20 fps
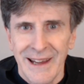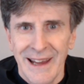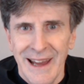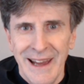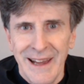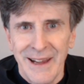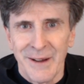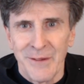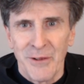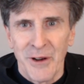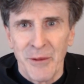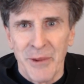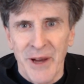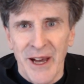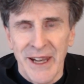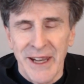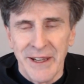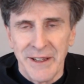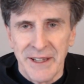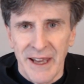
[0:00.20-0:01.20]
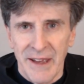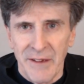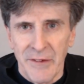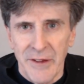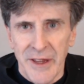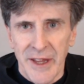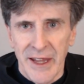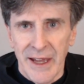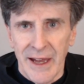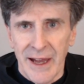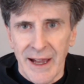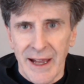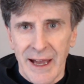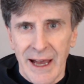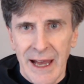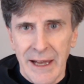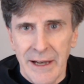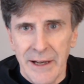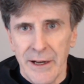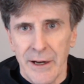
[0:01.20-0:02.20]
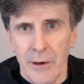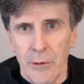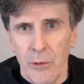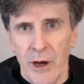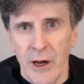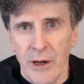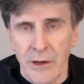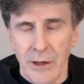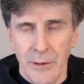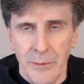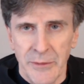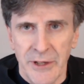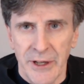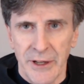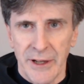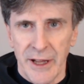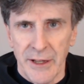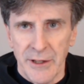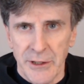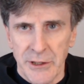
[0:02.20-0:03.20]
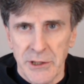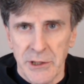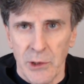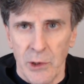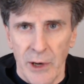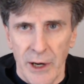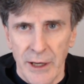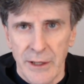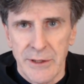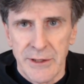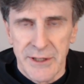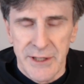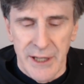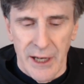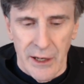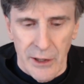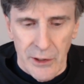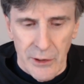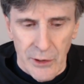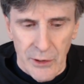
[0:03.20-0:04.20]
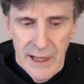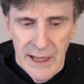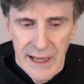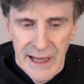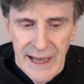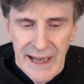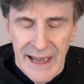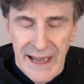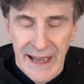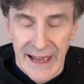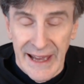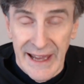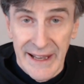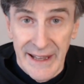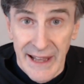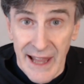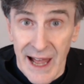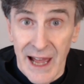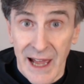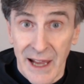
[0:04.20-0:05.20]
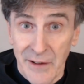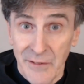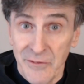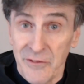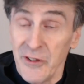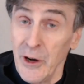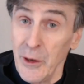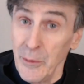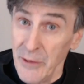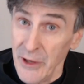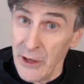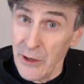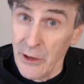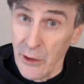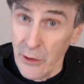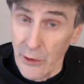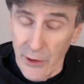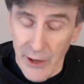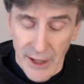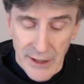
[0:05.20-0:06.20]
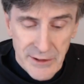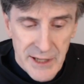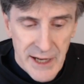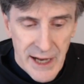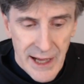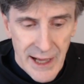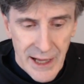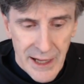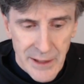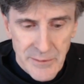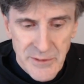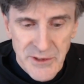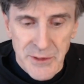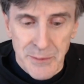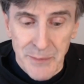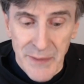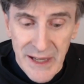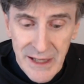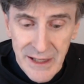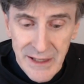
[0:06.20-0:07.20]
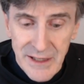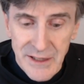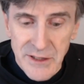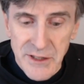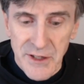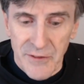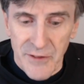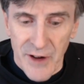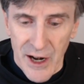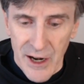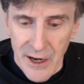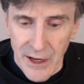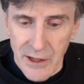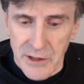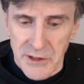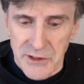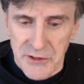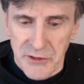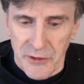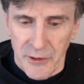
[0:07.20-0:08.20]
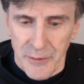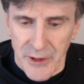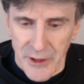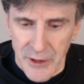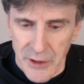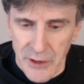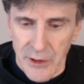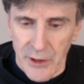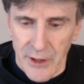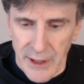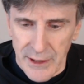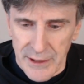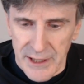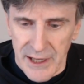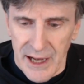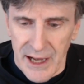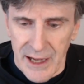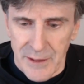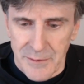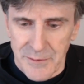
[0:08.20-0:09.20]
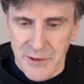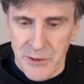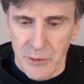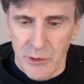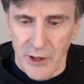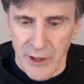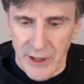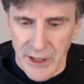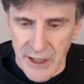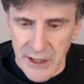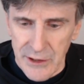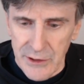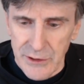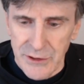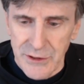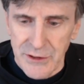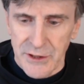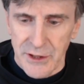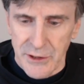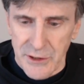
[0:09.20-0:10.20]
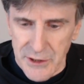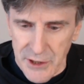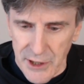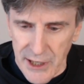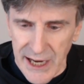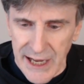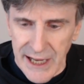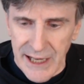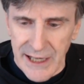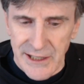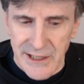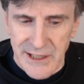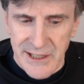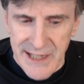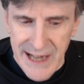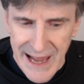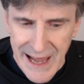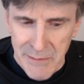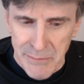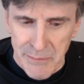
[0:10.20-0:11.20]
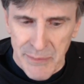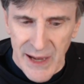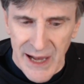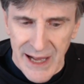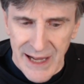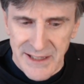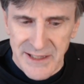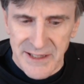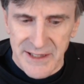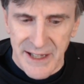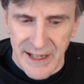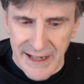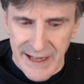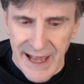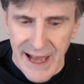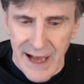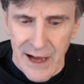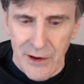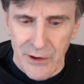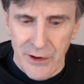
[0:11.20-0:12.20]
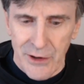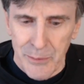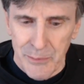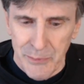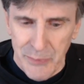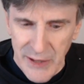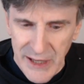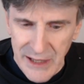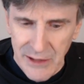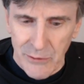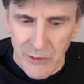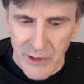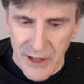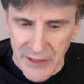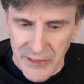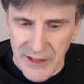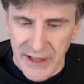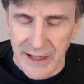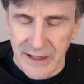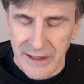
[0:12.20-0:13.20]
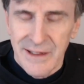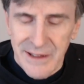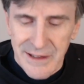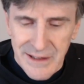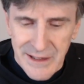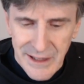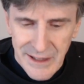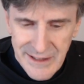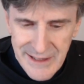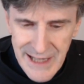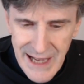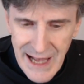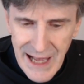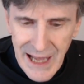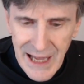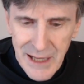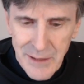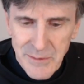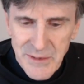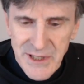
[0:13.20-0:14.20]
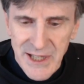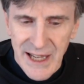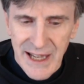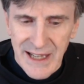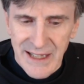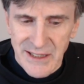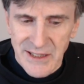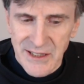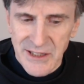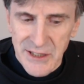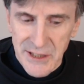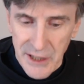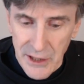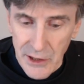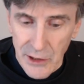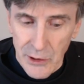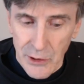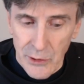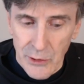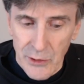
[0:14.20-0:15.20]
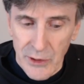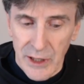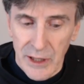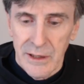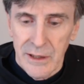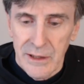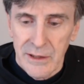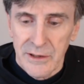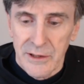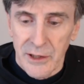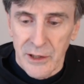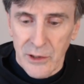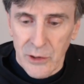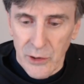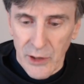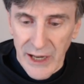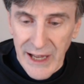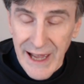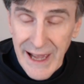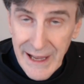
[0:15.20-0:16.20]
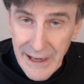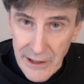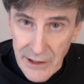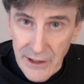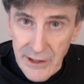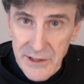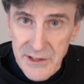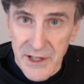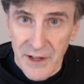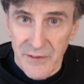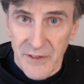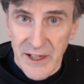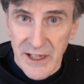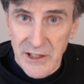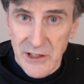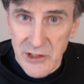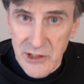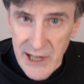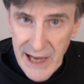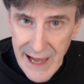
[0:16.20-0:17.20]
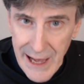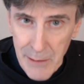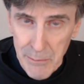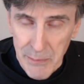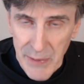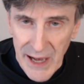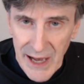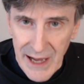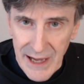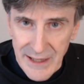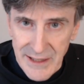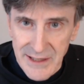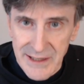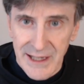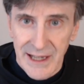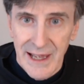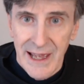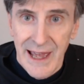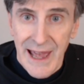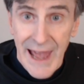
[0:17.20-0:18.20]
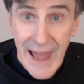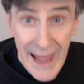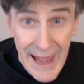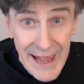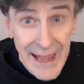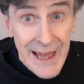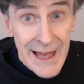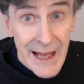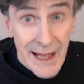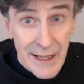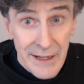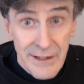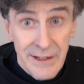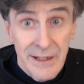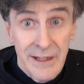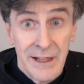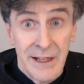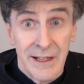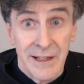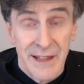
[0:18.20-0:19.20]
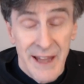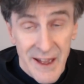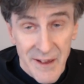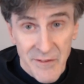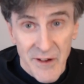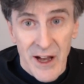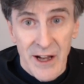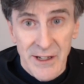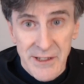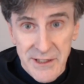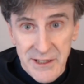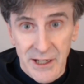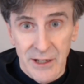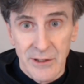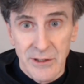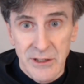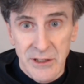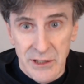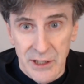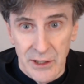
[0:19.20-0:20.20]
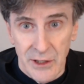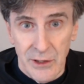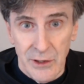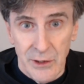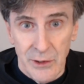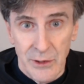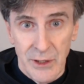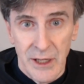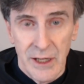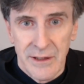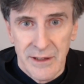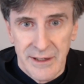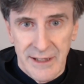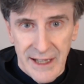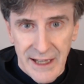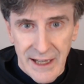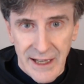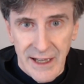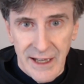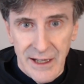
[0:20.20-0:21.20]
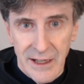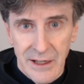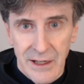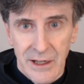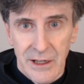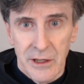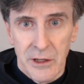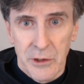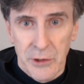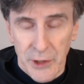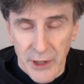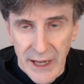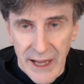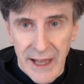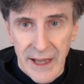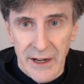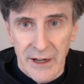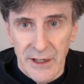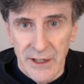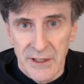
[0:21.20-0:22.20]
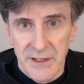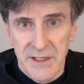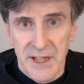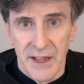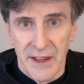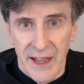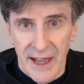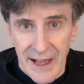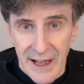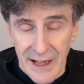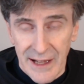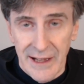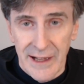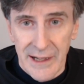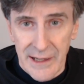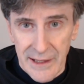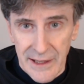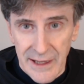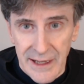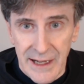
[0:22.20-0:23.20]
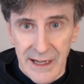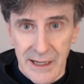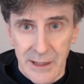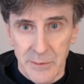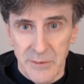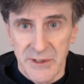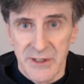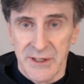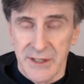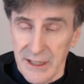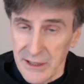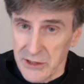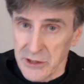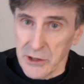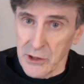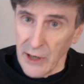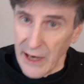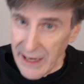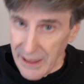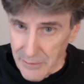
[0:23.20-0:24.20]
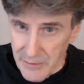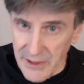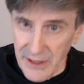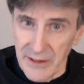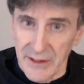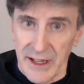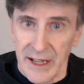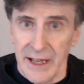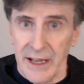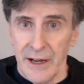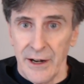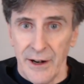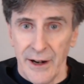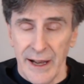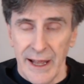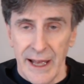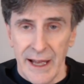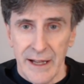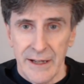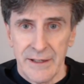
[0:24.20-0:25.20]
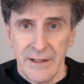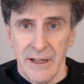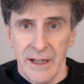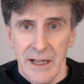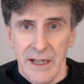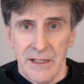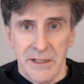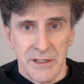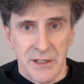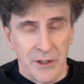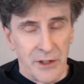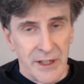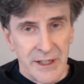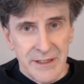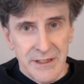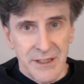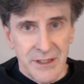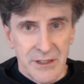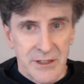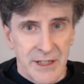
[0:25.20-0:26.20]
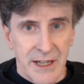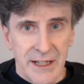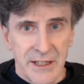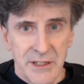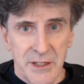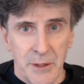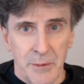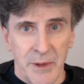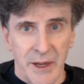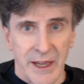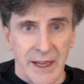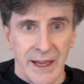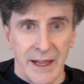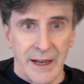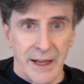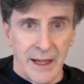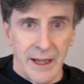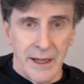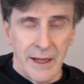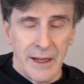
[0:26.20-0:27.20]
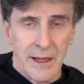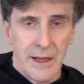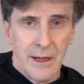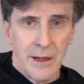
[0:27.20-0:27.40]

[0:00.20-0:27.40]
Hey everybody, David the AI Guide here. Welcome to another short. So, headline from the New York Times Millions of articles from the New York Times were used to train chatbots that now compete with it. The Times has sued the creators of these chatbots, and they've also sued the creators of the LLMs that scraped the internet. So, this is just the beginning.